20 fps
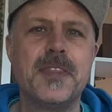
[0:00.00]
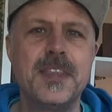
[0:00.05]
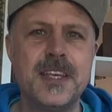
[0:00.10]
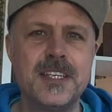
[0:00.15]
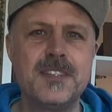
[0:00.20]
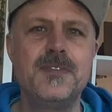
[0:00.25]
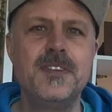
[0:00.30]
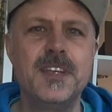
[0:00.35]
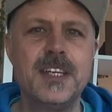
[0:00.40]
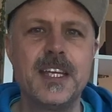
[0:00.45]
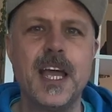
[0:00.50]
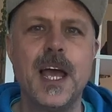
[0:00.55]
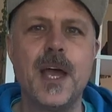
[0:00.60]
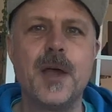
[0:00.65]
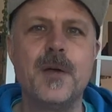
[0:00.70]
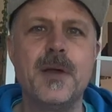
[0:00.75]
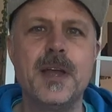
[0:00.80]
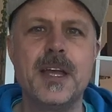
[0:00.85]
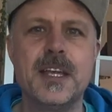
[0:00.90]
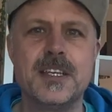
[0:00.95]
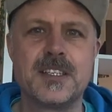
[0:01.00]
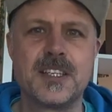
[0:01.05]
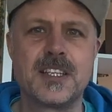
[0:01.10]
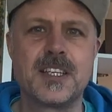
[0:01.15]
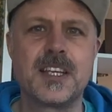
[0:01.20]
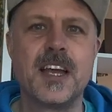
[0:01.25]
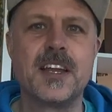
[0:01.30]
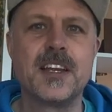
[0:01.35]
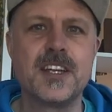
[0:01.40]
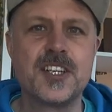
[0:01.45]
This video is
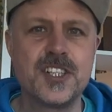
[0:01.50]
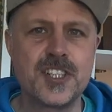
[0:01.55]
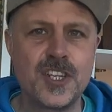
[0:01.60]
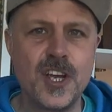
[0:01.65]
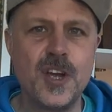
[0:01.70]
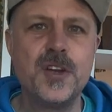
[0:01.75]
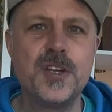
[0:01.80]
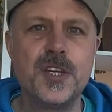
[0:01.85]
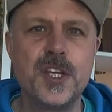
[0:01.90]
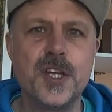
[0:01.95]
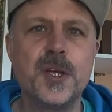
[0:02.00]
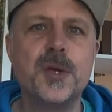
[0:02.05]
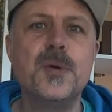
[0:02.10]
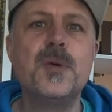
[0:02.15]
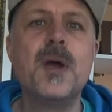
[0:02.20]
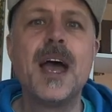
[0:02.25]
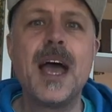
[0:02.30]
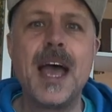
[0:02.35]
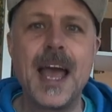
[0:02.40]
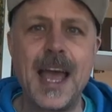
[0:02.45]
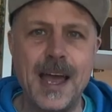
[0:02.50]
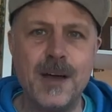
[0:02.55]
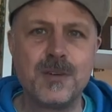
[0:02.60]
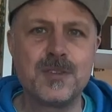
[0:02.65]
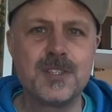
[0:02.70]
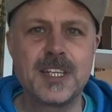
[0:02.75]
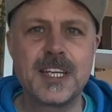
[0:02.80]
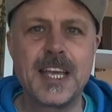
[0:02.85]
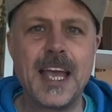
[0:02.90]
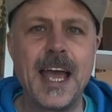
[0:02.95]
going to show you how
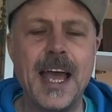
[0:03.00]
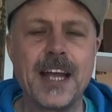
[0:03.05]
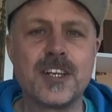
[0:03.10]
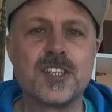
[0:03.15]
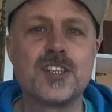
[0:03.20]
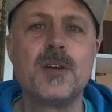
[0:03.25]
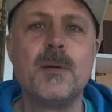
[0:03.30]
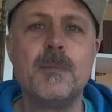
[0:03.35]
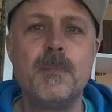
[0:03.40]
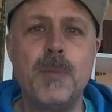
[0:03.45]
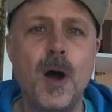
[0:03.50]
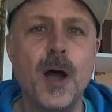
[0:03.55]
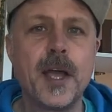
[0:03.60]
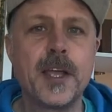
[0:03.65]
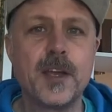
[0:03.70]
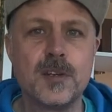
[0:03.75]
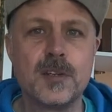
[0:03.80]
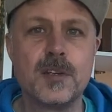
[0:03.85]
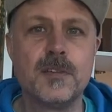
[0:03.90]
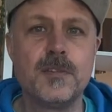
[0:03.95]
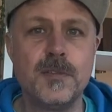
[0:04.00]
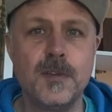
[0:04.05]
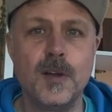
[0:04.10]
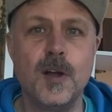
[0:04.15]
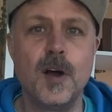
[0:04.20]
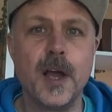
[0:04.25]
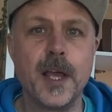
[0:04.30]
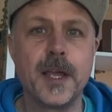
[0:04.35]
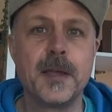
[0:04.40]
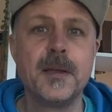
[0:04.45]
to catch pike on a
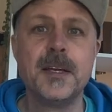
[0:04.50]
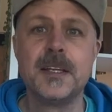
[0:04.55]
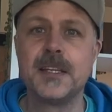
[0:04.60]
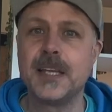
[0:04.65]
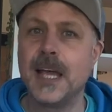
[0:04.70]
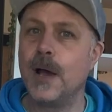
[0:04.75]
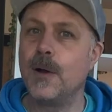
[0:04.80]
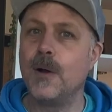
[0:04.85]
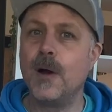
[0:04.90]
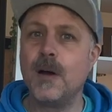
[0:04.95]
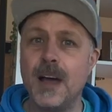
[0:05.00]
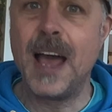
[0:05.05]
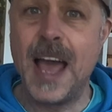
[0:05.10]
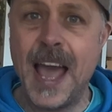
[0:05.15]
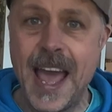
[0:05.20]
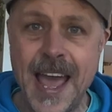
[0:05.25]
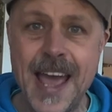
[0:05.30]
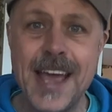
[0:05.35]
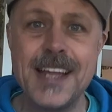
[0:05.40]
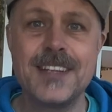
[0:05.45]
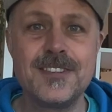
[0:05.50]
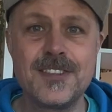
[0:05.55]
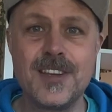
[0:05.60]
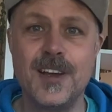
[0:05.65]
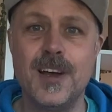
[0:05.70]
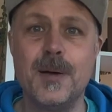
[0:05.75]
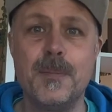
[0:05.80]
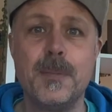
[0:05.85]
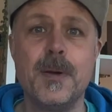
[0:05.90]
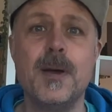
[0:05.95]
fly. Now, hands
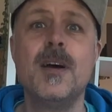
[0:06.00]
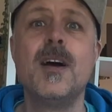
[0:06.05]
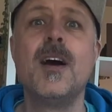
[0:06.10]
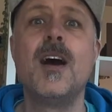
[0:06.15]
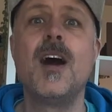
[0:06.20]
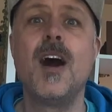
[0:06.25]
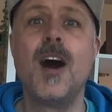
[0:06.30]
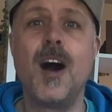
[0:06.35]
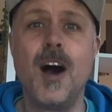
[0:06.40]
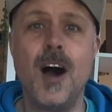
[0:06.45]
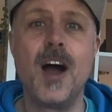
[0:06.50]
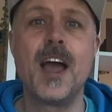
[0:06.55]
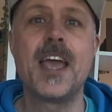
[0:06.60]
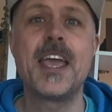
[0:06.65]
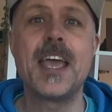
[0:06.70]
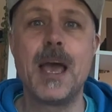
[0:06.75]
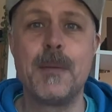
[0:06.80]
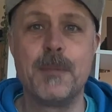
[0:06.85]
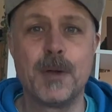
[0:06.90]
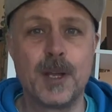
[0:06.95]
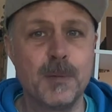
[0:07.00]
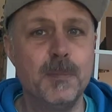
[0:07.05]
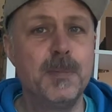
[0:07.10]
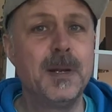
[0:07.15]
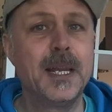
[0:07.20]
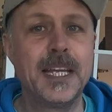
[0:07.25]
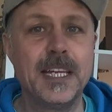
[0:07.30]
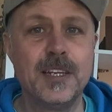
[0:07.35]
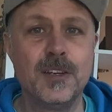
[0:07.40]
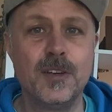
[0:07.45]
up, I am a
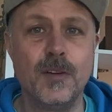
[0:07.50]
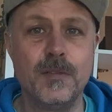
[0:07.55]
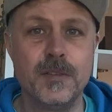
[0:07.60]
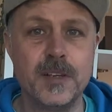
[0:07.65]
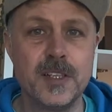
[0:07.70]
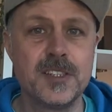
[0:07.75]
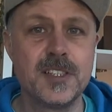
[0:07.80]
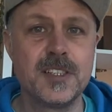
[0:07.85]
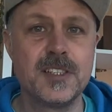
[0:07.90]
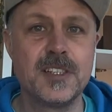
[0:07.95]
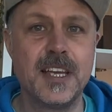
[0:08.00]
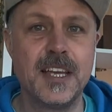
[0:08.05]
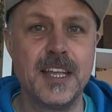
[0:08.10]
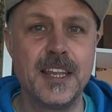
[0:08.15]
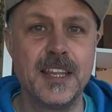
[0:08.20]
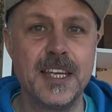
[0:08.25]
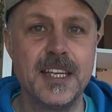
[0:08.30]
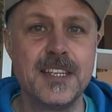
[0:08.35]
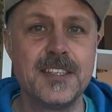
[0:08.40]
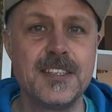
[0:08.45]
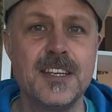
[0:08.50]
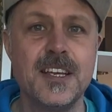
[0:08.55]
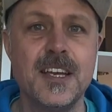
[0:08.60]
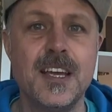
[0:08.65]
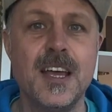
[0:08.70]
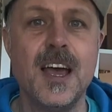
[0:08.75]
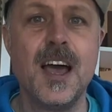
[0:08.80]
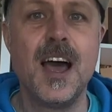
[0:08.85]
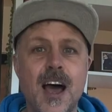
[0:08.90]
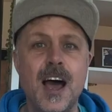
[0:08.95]
complete novice at this.
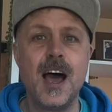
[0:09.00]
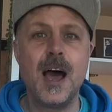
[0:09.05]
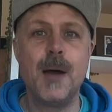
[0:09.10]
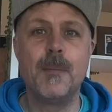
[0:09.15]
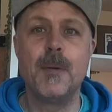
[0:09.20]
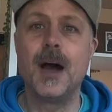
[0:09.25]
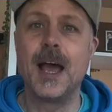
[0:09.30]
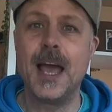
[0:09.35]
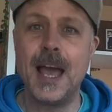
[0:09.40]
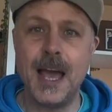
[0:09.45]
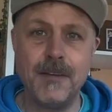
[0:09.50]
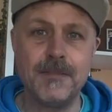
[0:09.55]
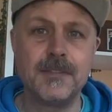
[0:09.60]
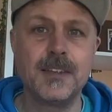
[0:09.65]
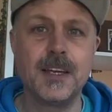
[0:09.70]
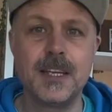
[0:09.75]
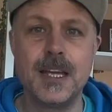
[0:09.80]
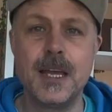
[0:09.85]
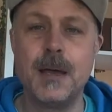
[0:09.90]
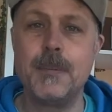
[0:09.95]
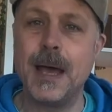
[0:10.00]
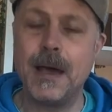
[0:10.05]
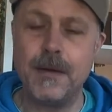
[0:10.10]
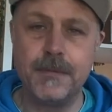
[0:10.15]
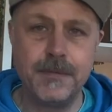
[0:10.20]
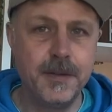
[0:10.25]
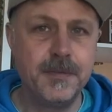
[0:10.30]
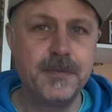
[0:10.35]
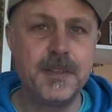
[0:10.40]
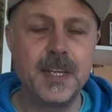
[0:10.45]
I have done it
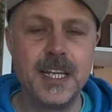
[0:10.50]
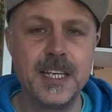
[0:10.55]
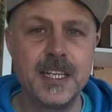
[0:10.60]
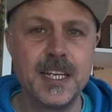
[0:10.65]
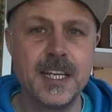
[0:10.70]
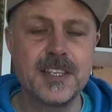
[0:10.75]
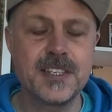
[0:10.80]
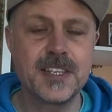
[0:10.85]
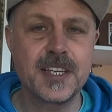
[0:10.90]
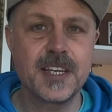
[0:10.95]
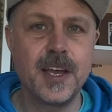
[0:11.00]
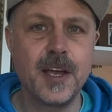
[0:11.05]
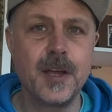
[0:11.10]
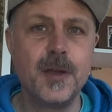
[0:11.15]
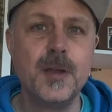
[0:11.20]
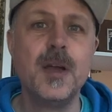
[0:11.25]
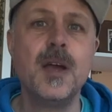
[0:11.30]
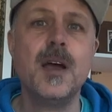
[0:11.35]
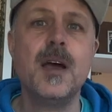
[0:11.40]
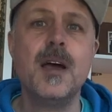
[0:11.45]
about 15 years ago.